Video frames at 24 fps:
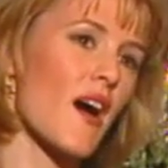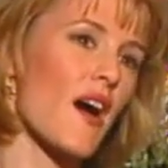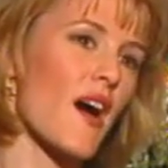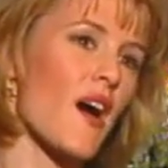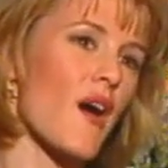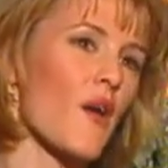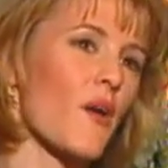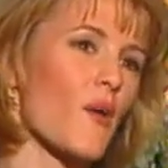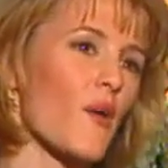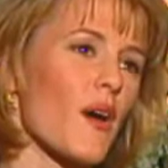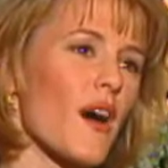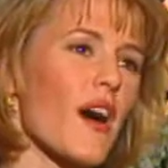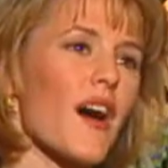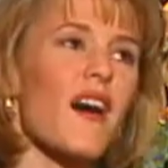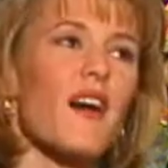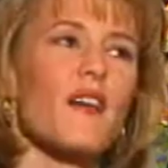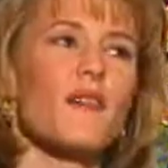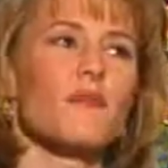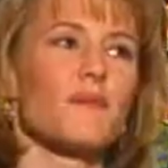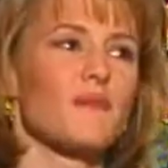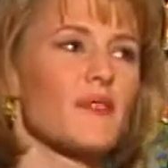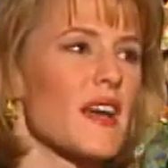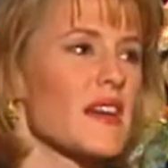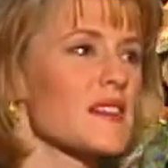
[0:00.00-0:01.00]
Oh,
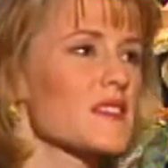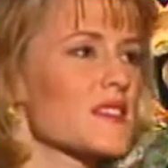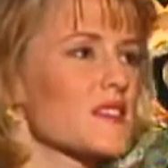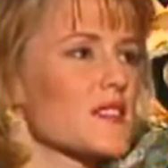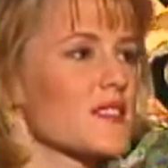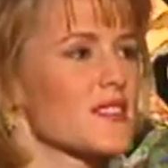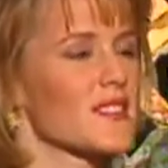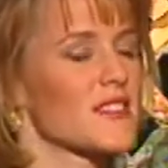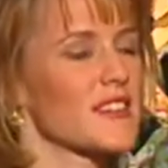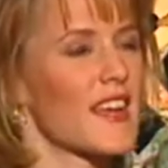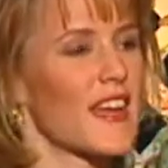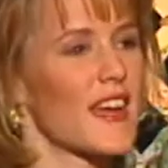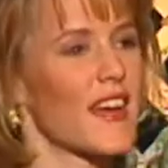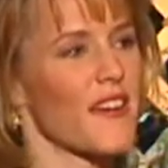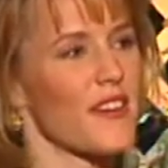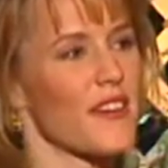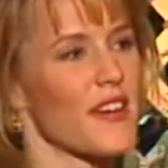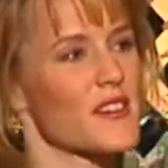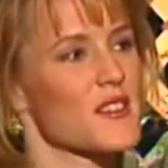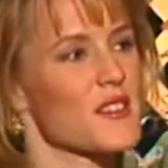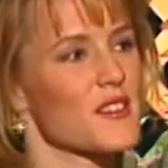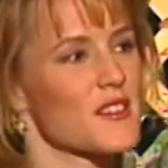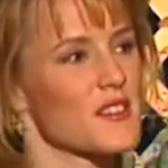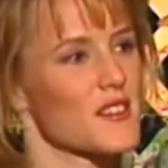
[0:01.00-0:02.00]
um, that's yeah,
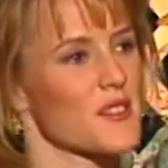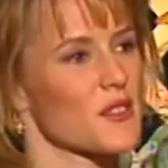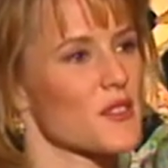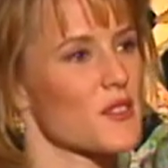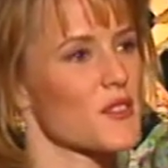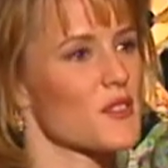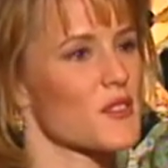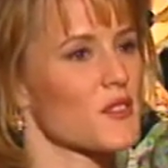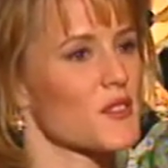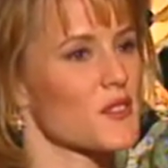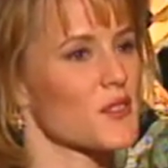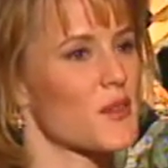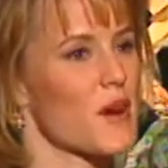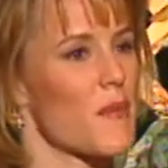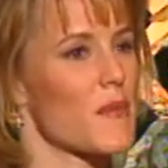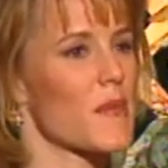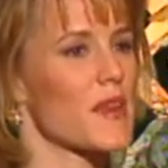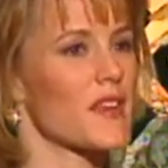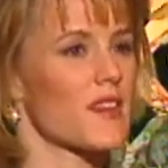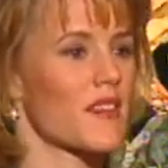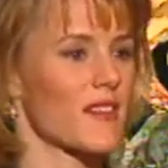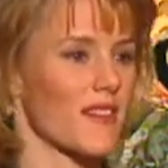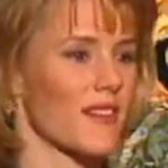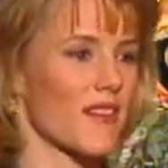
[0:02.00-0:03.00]
that's still true. I
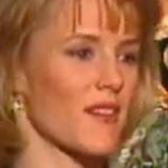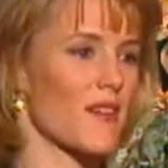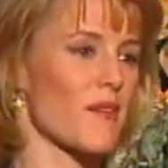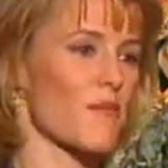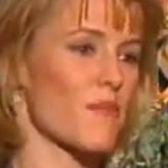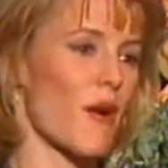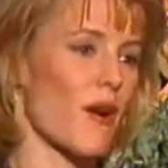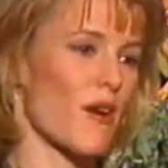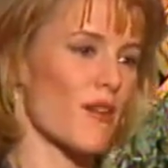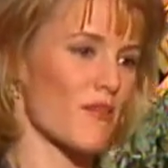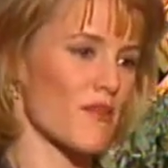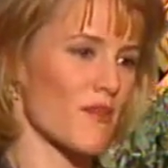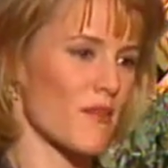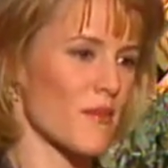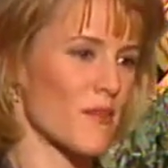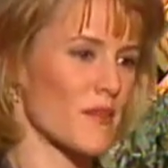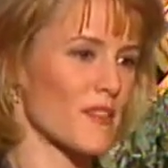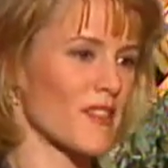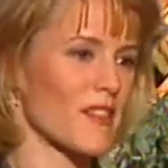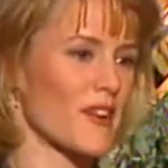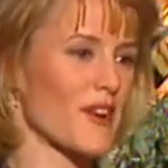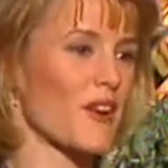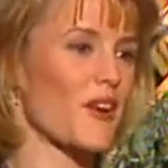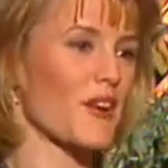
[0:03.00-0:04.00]
mean, apart from I mean
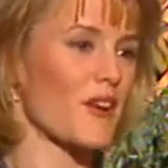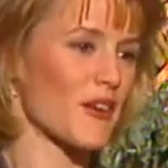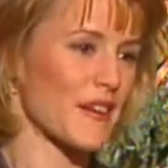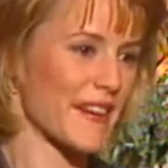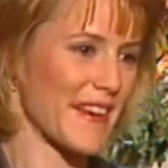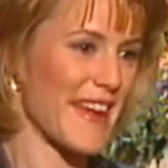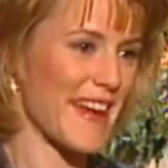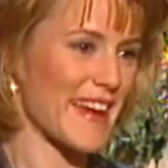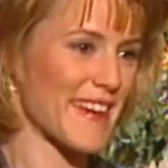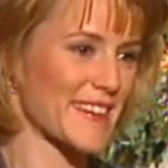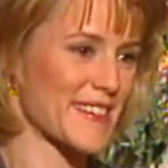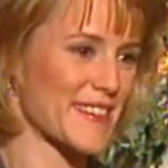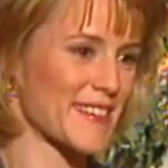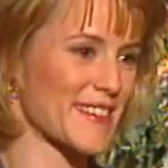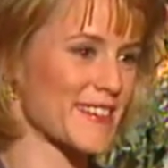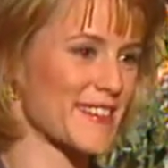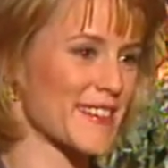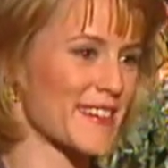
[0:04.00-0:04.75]
the current actors